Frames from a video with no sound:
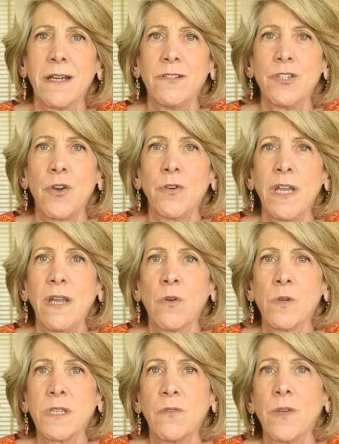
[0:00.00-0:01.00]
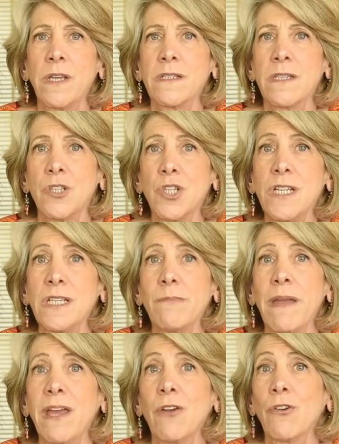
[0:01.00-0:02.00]
Jody Olson-Reed is the
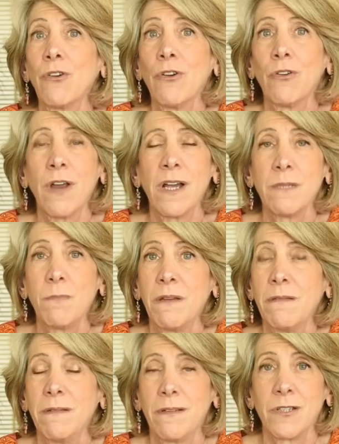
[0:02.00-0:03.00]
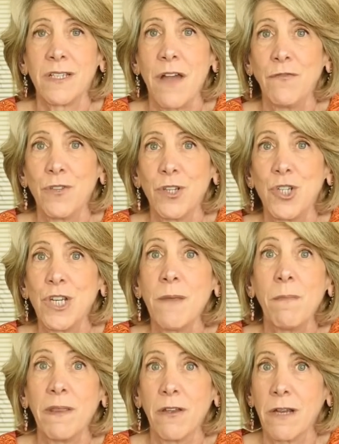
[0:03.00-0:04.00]
cheesemaker. Her husband looks after the
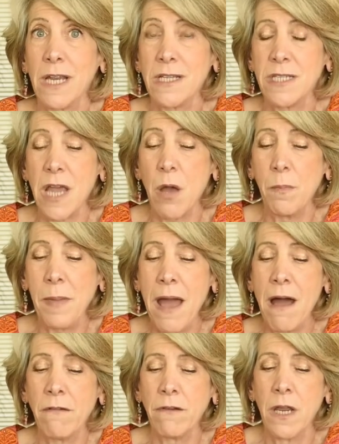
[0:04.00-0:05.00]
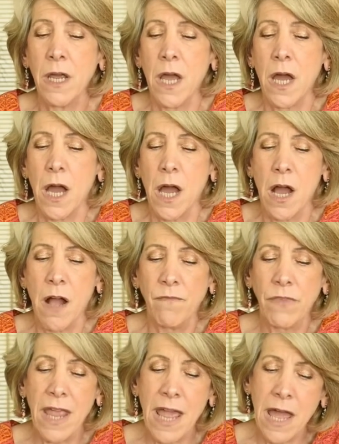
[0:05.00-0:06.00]
sheep, and their kids help out.
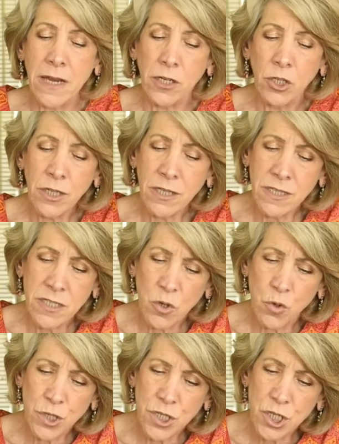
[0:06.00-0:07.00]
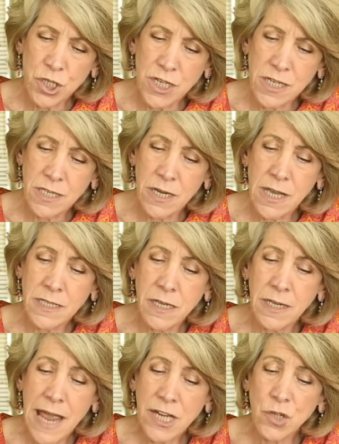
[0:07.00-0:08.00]
And look at this gorgeous cheese. It has a
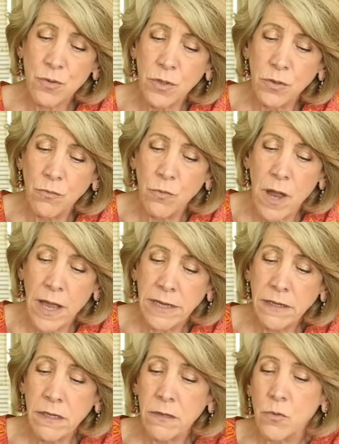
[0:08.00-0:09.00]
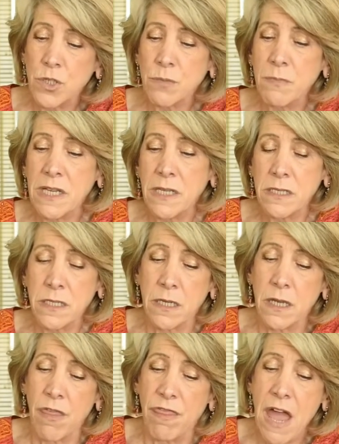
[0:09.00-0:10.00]
natural rind, which means
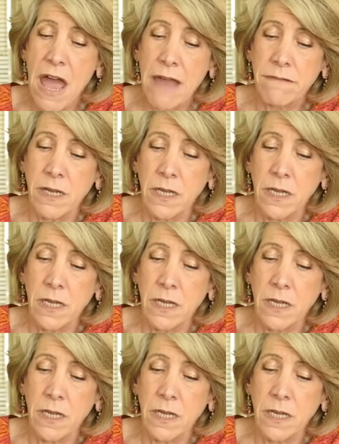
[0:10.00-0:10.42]
that